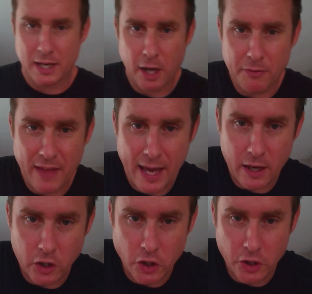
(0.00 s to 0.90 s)
check out
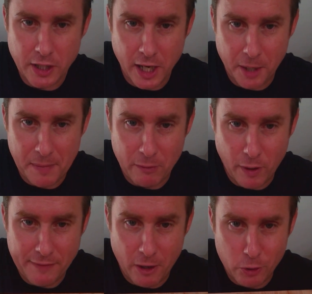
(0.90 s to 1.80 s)
that good cut of meat
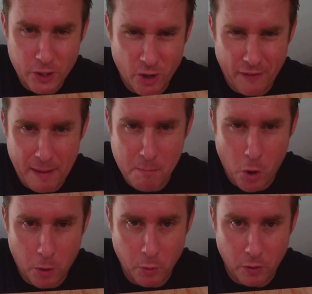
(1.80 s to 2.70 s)
right there. Look at all that
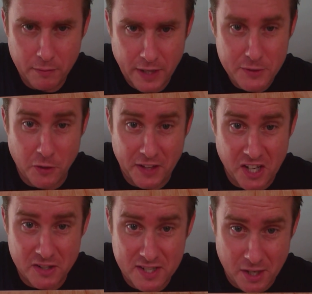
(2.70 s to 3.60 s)
marble. That's all the
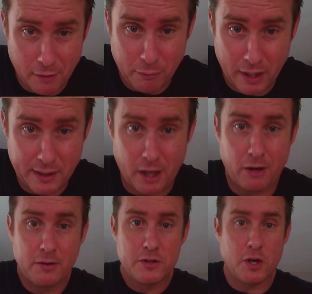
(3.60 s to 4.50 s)
good stuff right there.
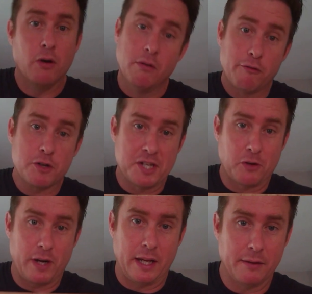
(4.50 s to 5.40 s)
So, first
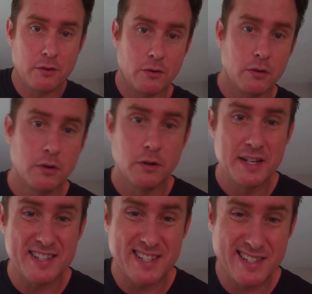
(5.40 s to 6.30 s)
ingredient,
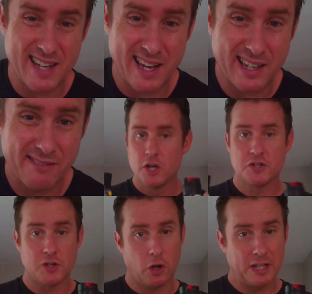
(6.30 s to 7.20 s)
steak.
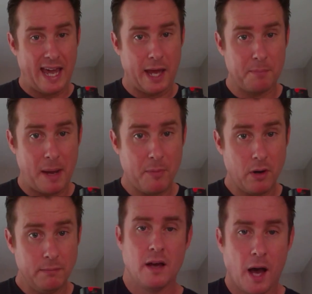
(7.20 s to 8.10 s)
Salt and
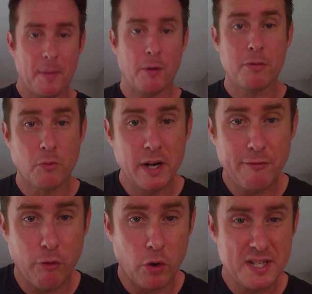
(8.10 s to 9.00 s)
pepper, about 3 to
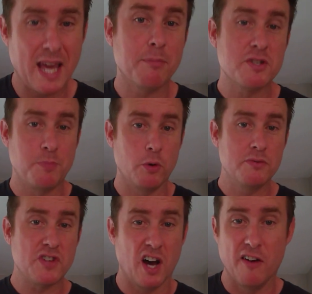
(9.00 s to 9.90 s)
4
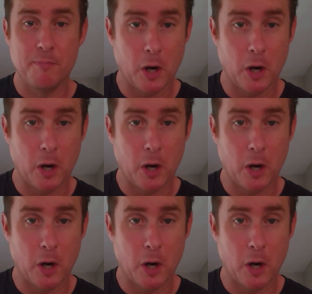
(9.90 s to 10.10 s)
tablespoons of